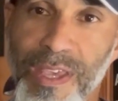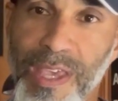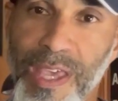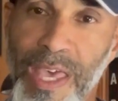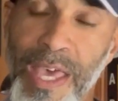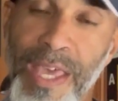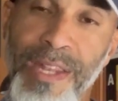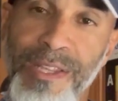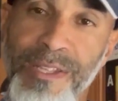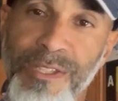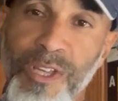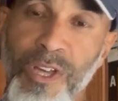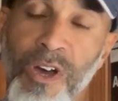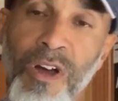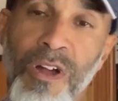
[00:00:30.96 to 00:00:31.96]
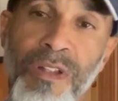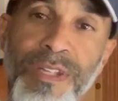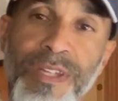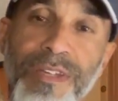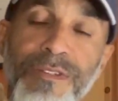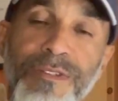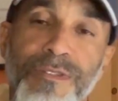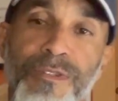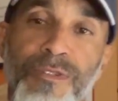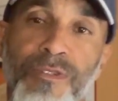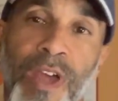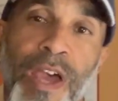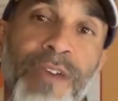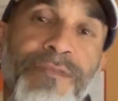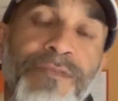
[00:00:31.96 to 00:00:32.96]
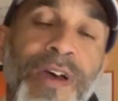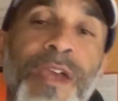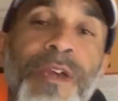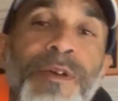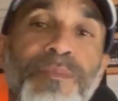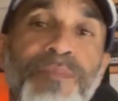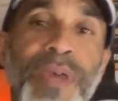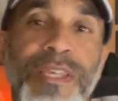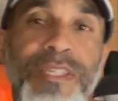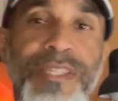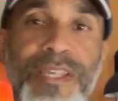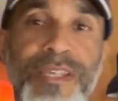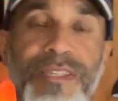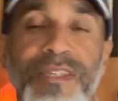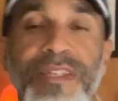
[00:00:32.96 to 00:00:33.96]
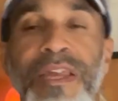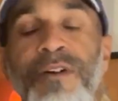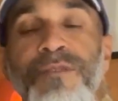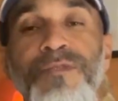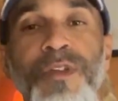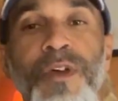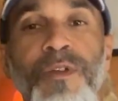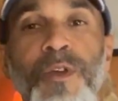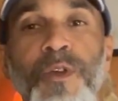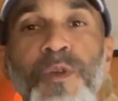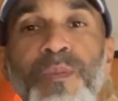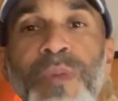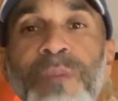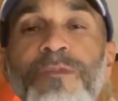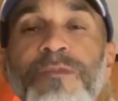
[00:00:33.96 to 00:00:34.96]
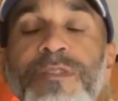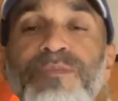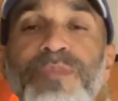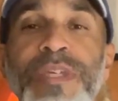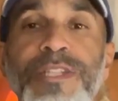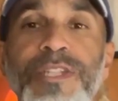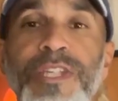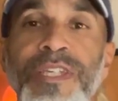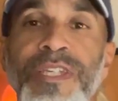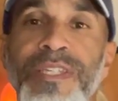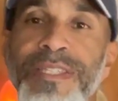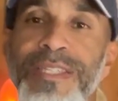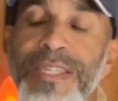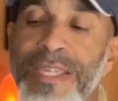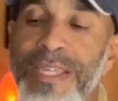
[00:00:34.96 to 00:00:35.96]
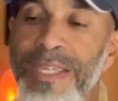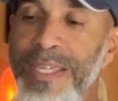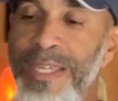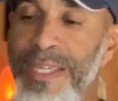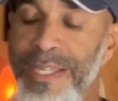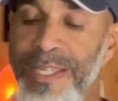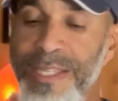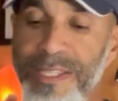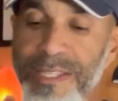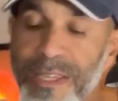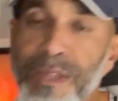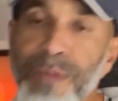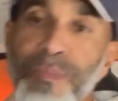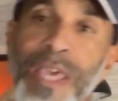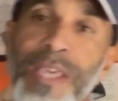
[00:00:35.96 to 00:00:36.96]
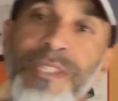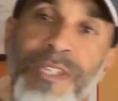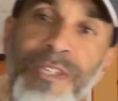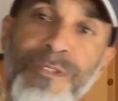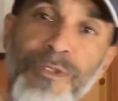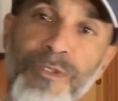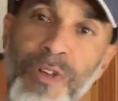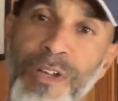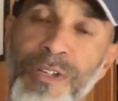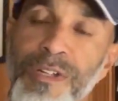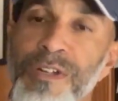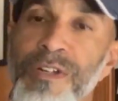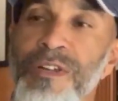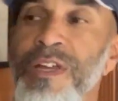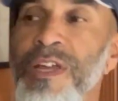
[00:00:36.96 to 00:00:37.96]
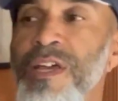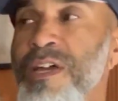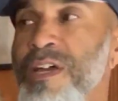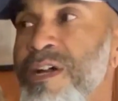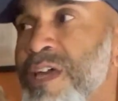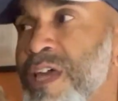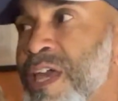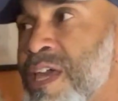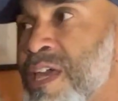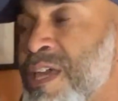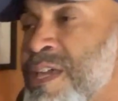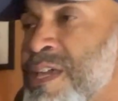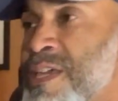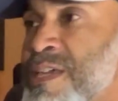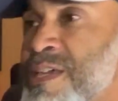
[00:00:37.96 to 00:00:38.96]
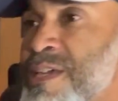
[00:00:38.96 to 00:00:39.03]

and it's called Dry Fire Basics. Now, if you don't know who Memphis Beech is, he is an amazing instructor, a